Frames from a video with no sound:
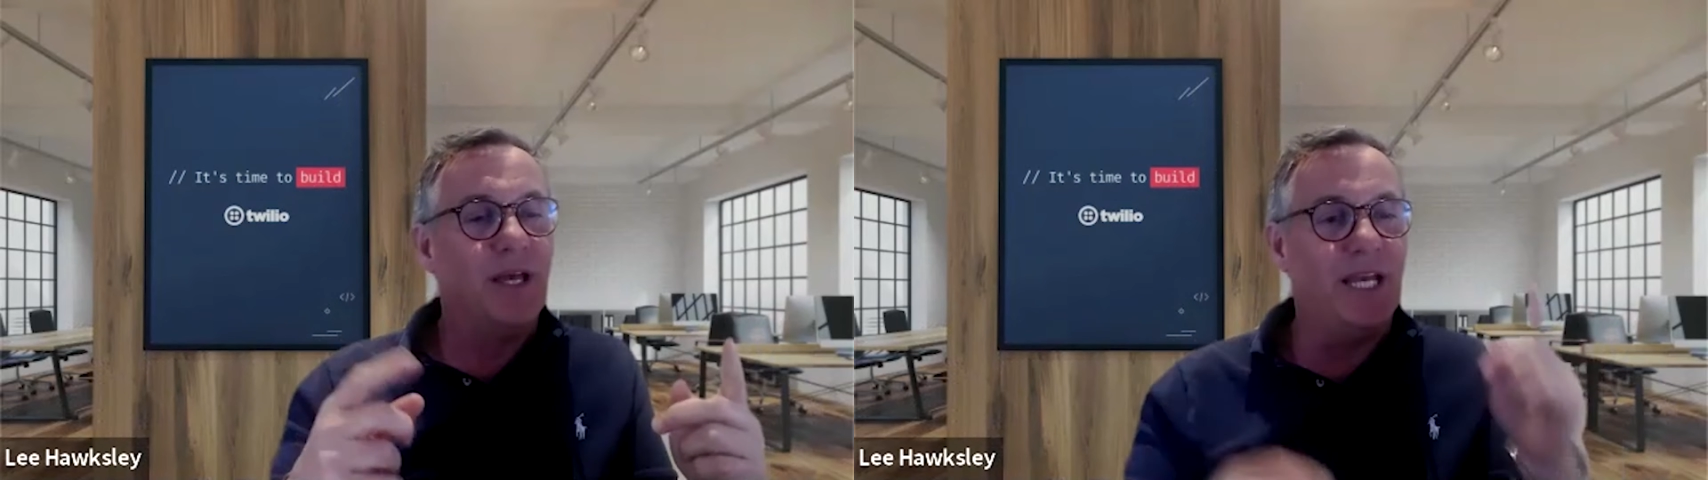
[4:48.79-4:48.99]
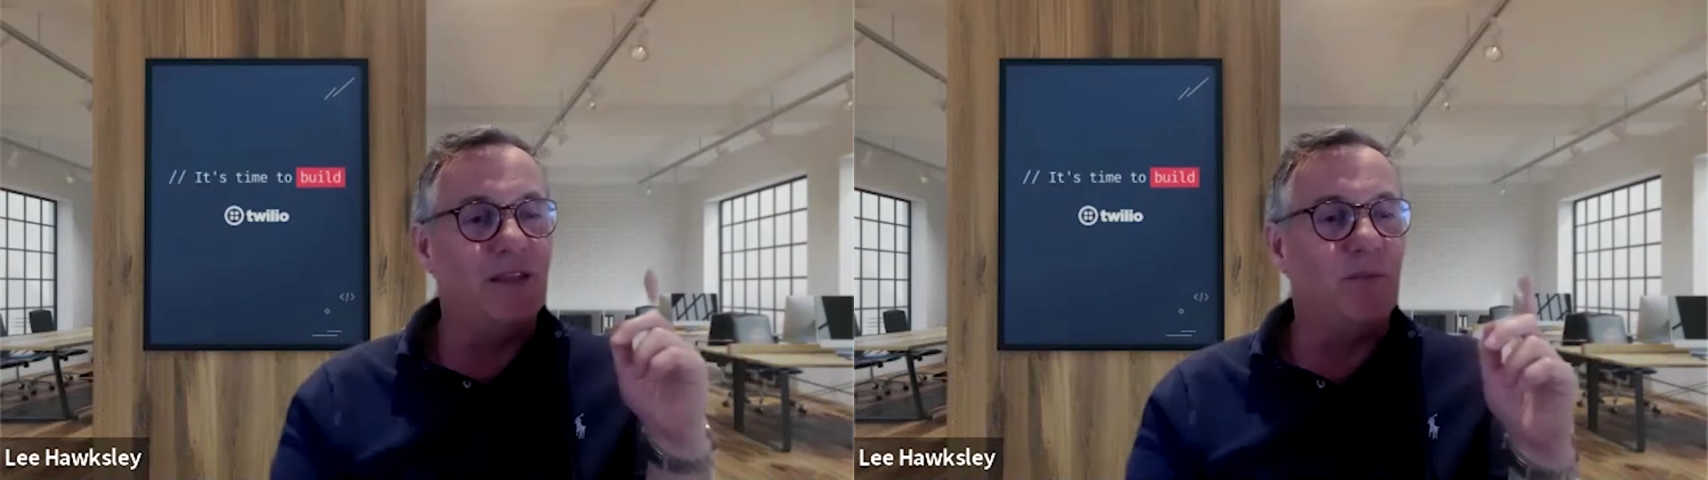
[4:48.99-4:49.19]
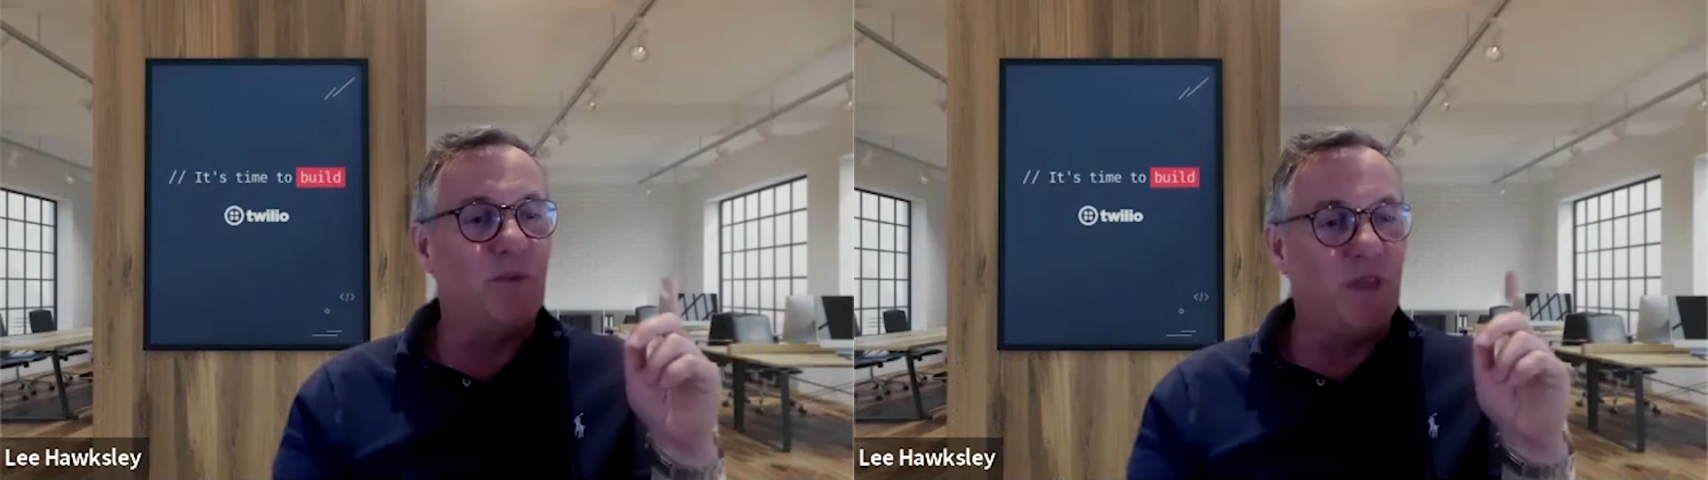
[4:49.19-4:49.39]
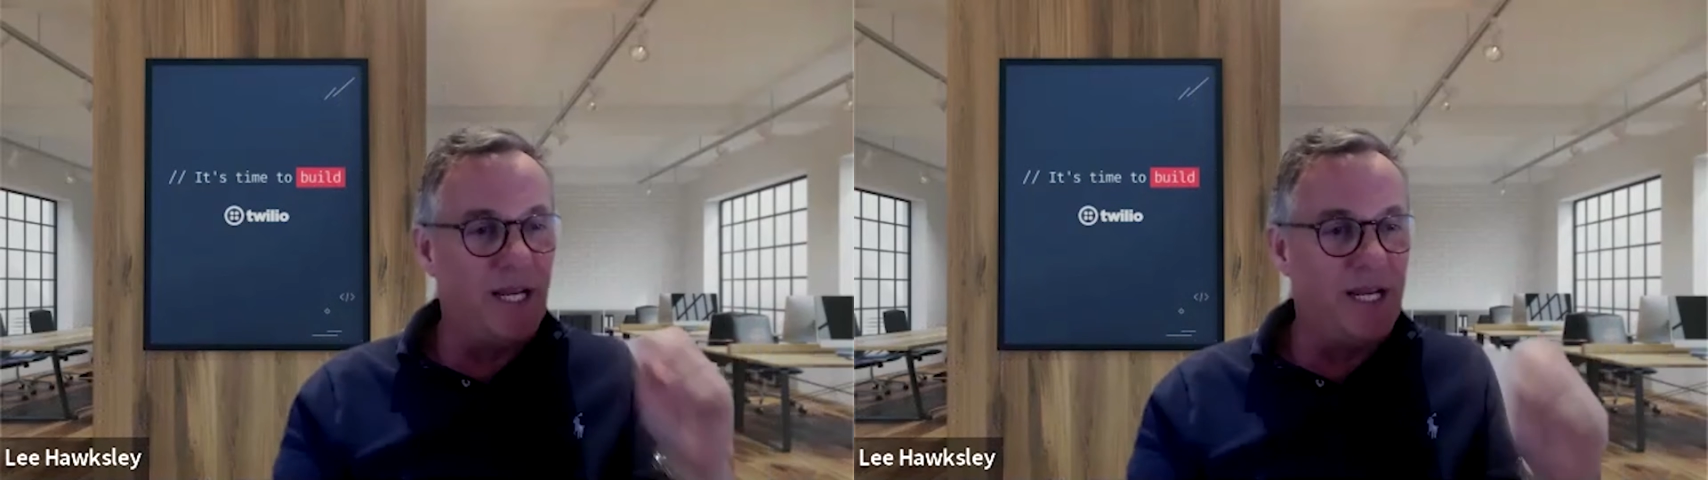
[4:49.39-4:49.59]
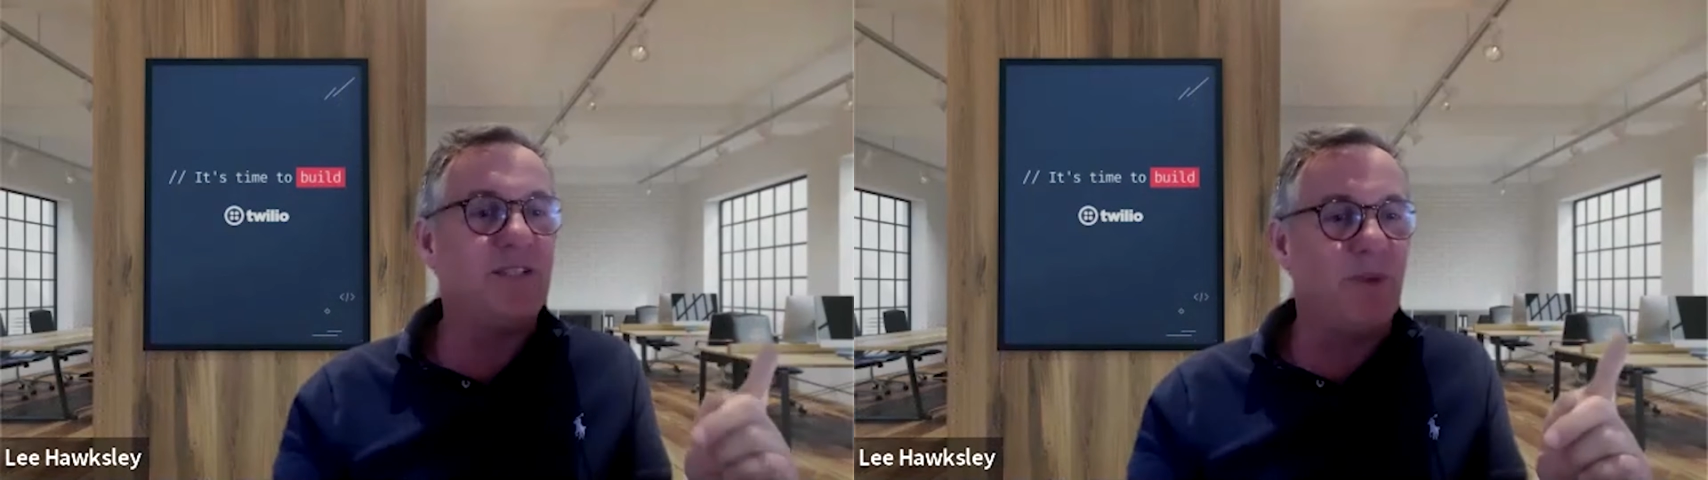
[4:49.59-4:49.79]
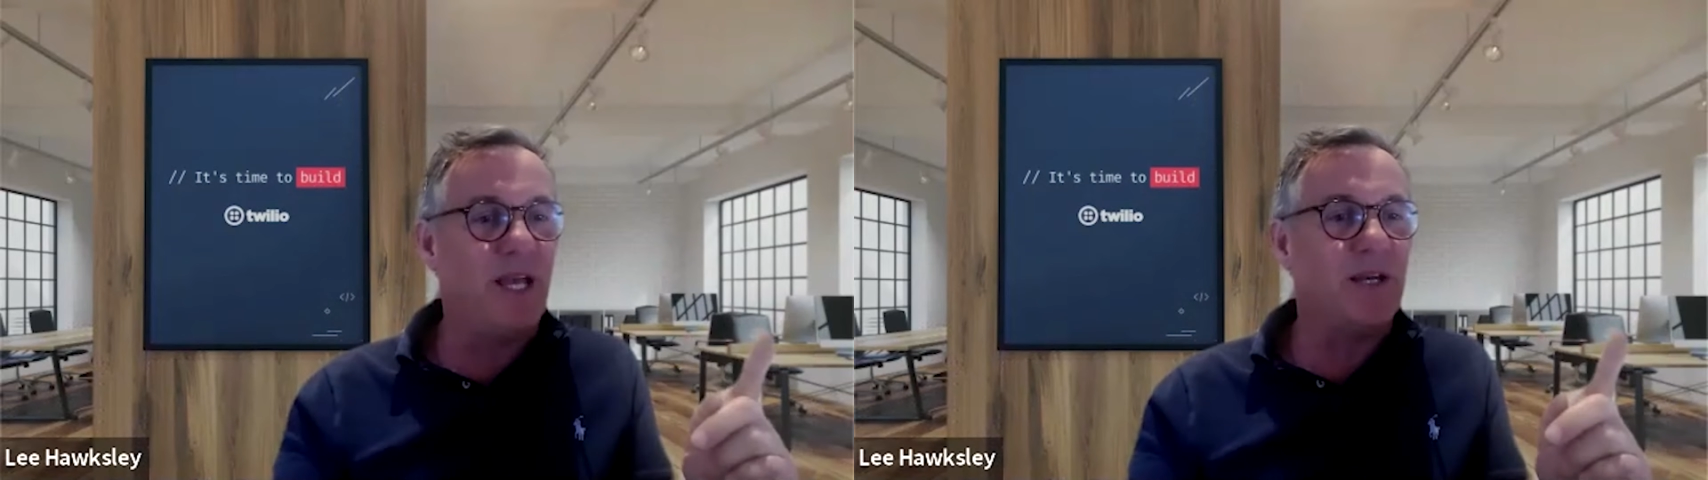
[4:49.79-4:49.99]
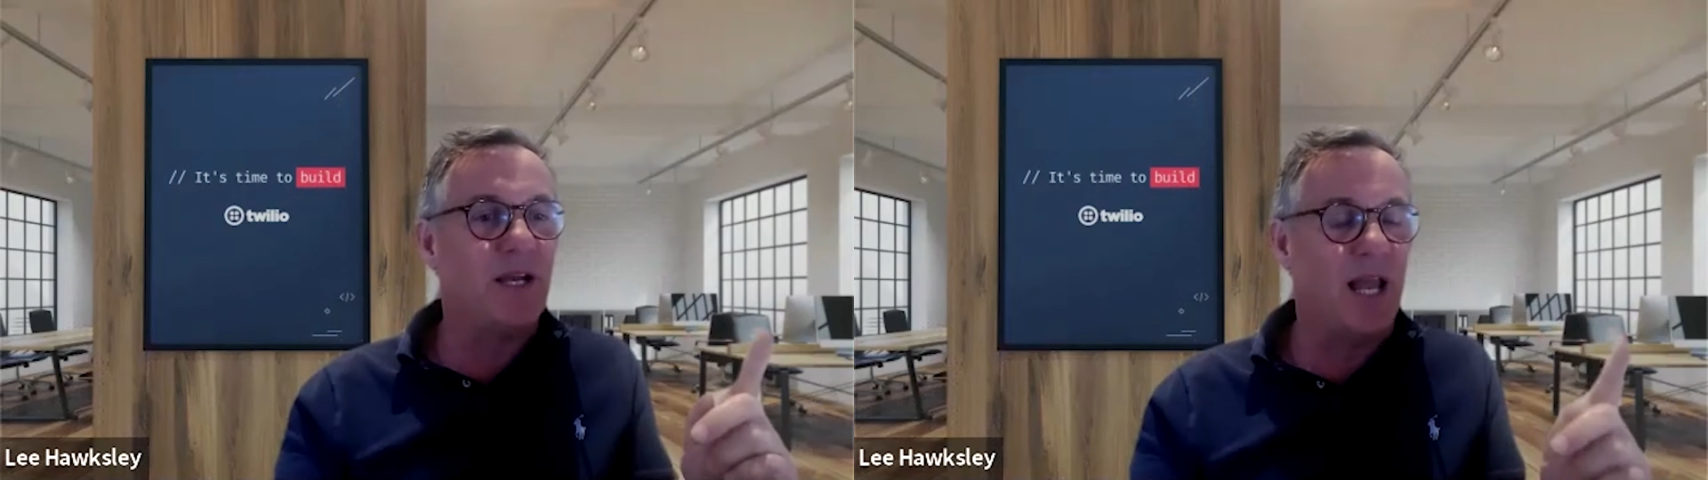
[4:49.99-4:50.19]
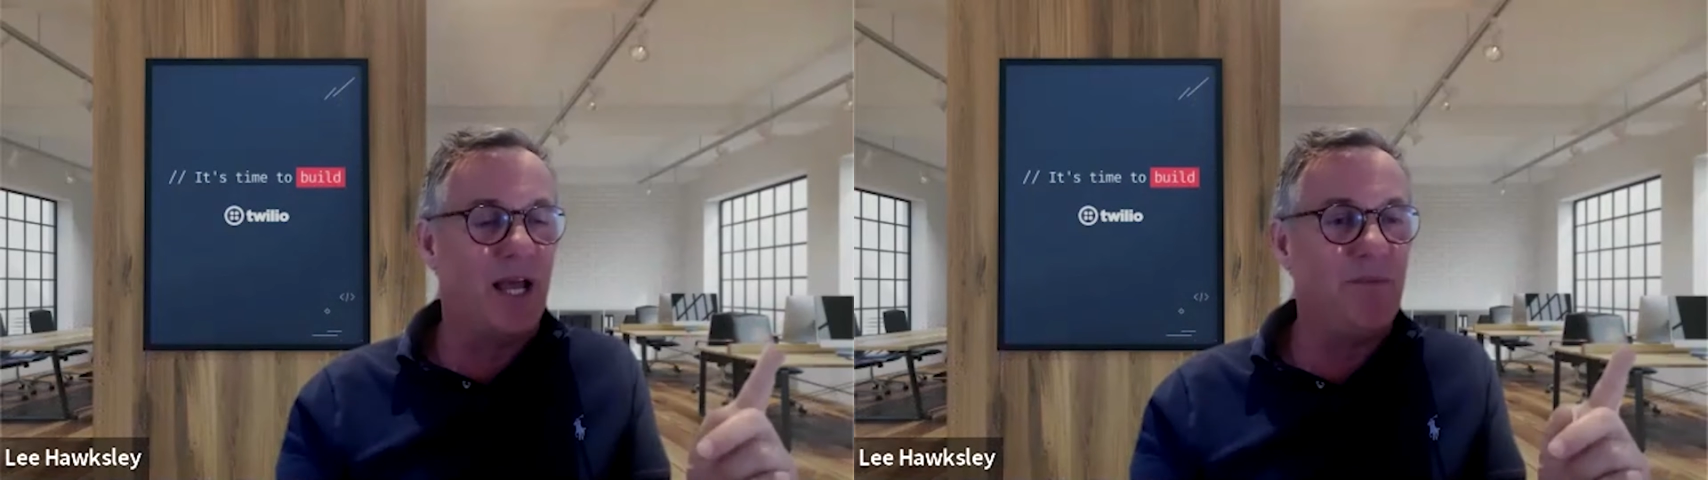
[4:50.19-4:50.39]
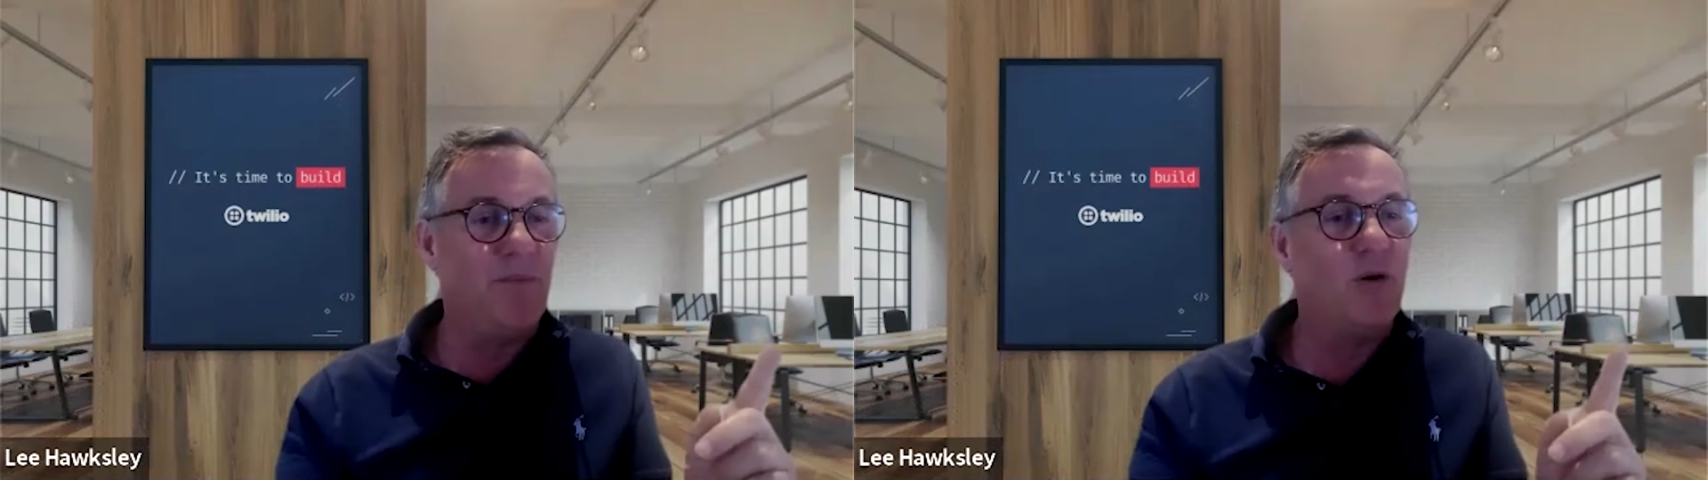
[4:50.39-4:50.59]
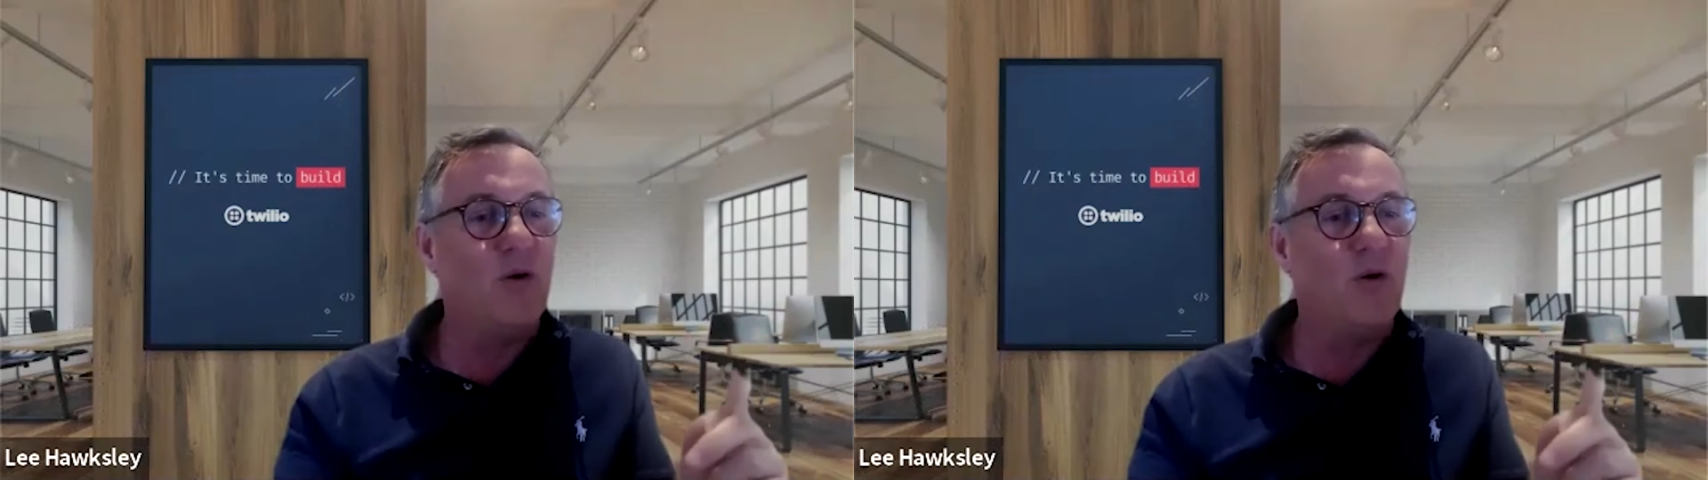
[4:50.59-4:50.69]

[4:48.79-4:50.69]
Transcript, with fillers: Either they need to make a claim